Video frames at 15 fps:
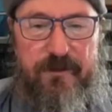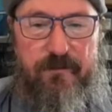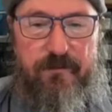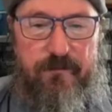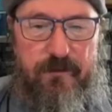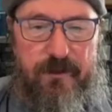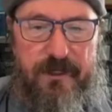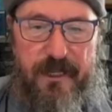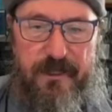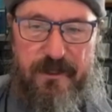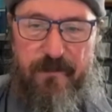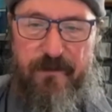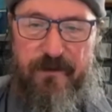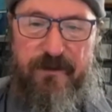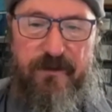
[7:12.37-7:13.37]
would get
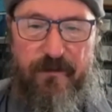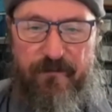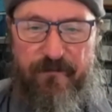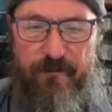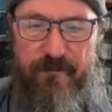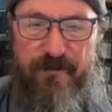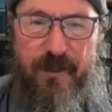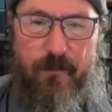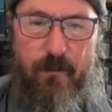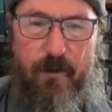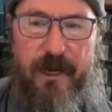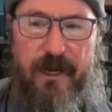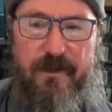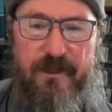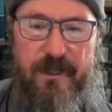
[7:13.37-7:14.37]
them in some
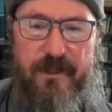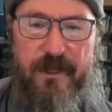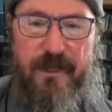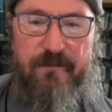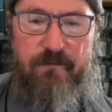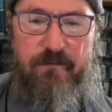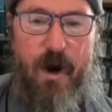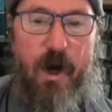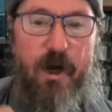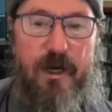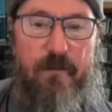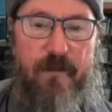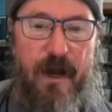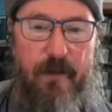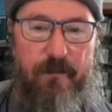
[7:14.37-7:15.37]
way, and then they'd mark
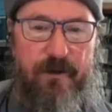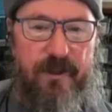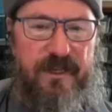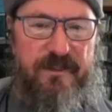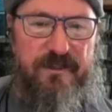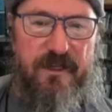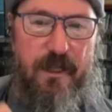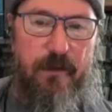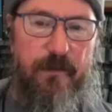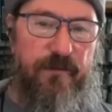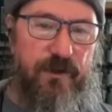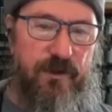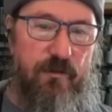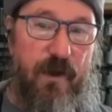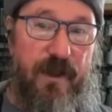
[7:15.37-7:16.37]
them up, or they'd sell them
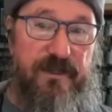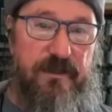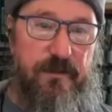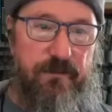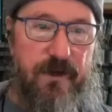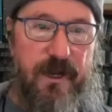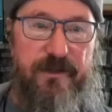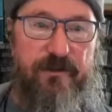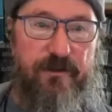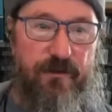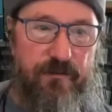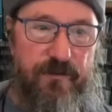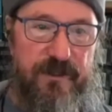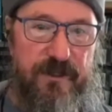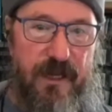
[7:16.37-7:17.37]
for twice the price or
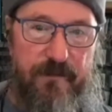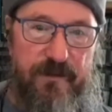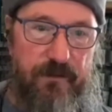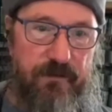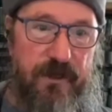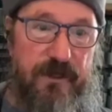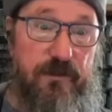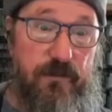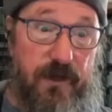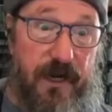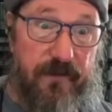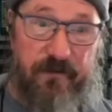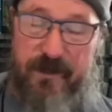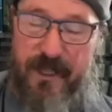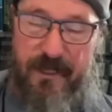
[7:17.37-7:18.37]
3 times the price,
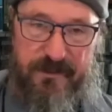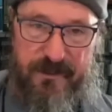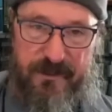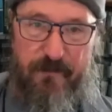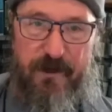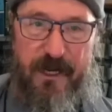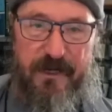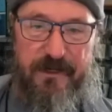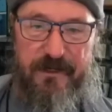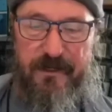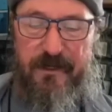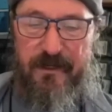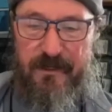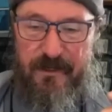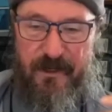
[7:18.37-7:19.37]
whatever. That's not what I did.
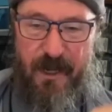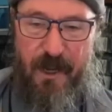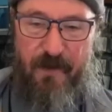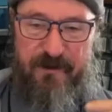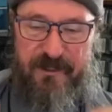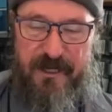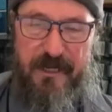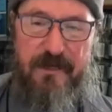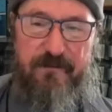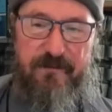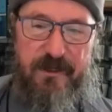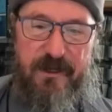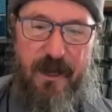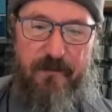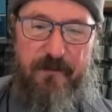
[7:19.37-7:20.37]
I would take them to the
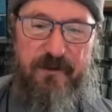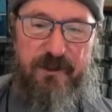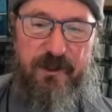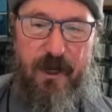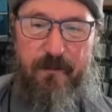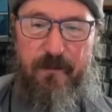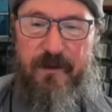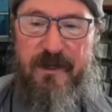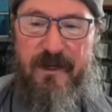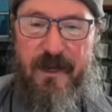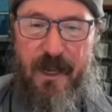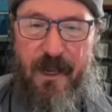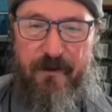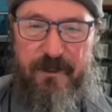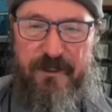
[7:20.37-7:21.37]
coffee shop.
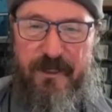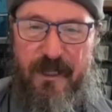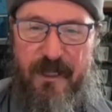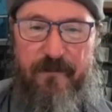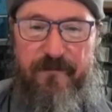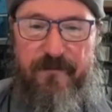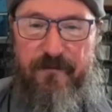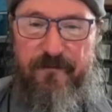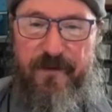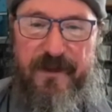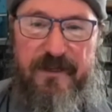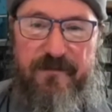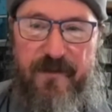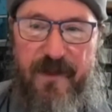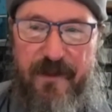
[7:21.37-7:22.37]
I would sell them for
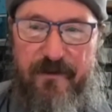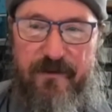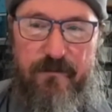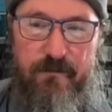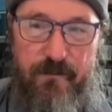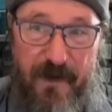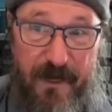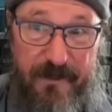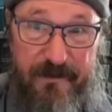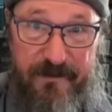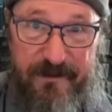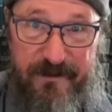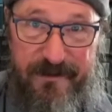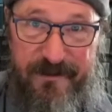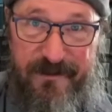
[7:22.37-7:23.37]
face value, but
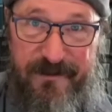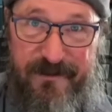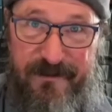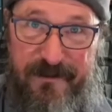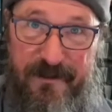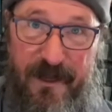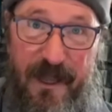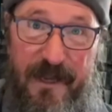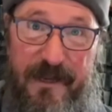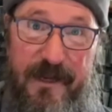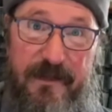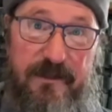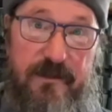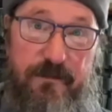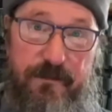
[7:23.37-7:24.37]
I
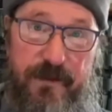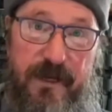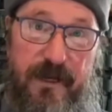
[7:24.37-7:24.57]
got to pick